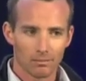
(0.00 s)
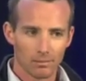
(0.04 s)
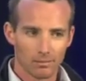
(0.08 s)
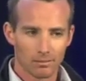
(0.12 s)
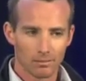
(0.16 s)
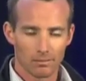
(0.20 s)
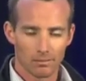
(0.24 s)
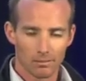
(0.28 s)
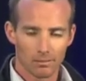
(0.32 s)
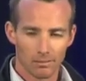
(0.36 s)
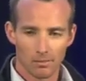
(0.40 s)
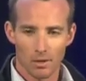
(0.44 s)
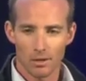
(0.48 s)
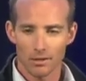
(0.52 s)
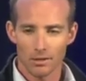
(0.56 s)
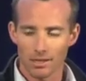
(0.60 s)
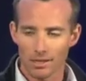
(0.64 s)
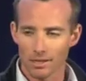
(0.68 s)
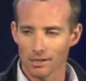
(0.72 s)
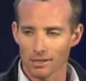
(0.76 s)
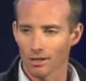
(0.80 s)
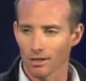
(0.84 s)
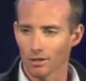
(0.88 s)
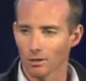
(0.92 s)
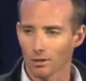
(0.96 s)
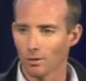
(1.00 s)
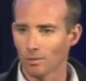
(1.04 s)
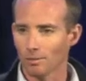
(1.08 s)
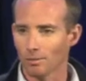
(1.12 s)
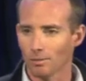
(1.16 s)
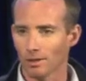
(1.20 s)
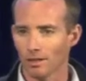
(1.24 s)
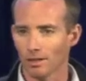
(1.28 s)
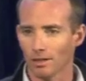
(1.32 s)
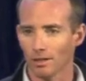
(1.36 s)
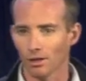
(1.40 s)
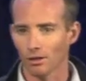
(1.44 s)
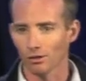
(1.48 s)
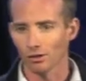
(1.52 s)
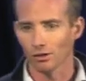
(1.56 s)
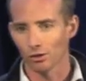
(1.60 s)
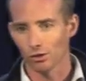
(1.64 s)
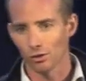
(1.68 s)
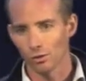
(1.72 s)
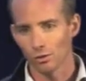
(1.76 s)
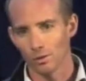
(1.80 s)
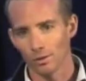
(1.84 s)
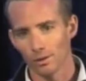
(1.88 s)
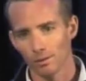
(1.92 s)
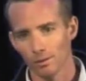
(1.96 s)
most things I do are pretty
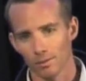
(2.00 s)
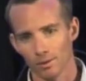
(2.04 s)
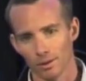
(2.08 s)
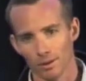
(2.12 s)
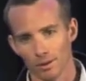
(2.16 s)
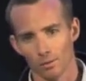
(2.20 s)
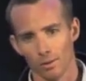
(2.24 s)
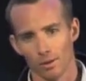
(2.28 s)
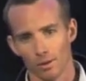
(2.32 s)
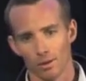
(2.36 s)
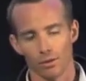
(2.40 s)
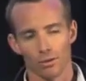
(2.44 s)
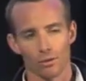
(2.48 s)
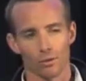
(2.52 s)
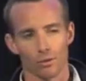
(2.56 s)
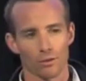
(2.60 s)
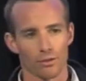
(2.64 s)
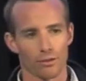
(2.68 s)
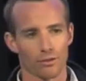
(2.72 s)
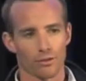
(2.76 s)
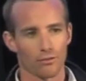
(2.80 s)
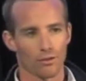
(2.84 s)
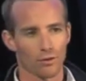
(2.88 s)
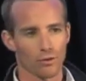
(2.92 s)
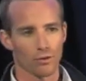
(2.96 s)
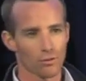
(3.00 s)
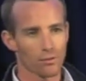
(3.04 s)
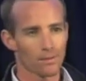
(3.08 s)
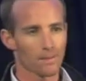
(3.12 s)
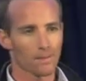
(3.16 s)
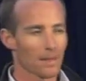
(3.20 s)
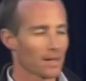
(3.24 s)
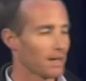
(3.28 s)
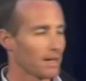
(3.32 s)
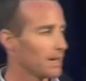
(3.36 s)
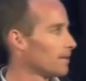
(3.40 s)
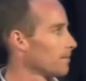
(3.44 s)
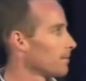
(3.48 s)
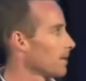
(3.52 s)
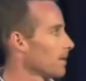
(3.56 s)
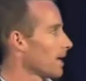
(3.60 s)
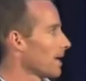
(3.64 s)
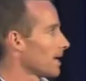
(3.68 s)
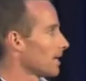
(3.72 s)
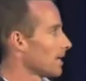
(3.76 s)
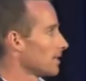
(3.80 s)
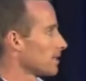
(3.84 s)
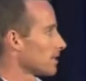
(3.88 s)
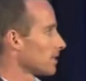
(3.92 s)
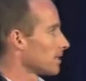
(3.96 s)
logical and pretty well thought through,
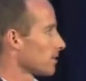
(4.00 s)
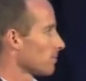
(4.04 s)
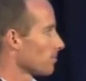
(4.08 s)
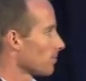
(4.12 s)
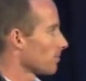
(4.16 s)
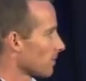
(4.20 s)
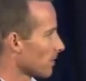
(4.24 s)
and